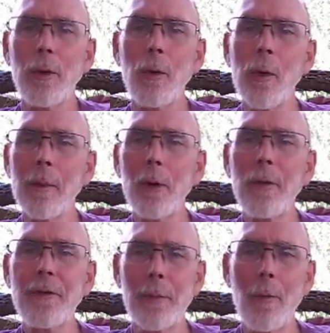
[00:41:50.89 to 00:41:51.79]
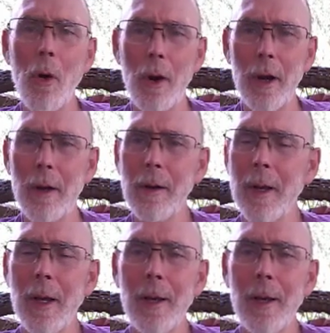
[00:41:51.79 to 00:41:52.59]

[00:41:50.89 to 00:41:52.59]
You remove the mortar,